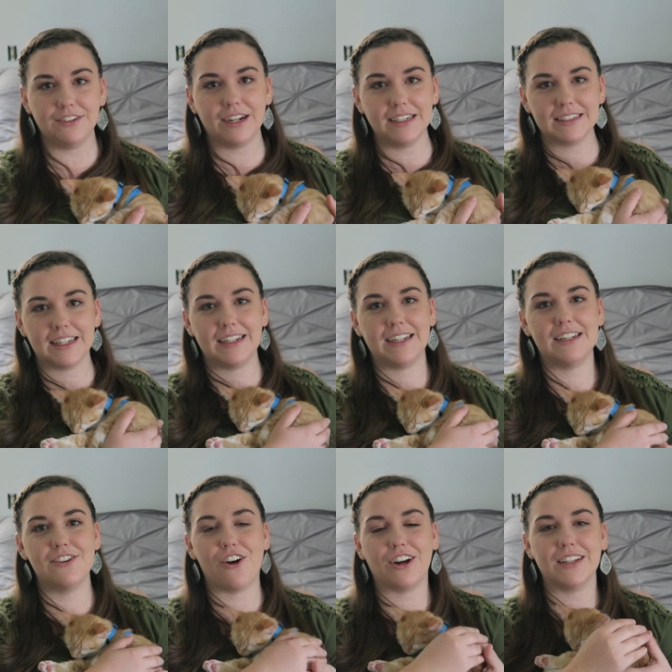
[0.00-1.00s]
you guys
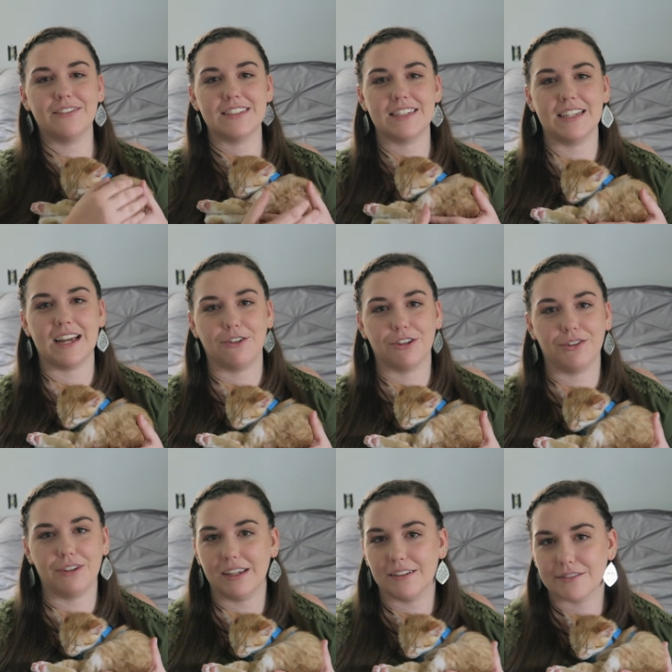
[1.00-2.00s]
cannot even see how
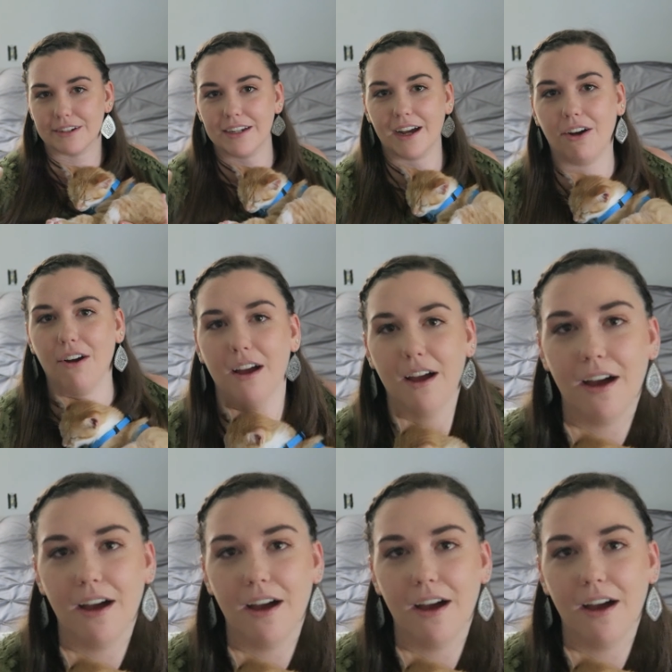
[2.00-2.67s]
cute he is right now.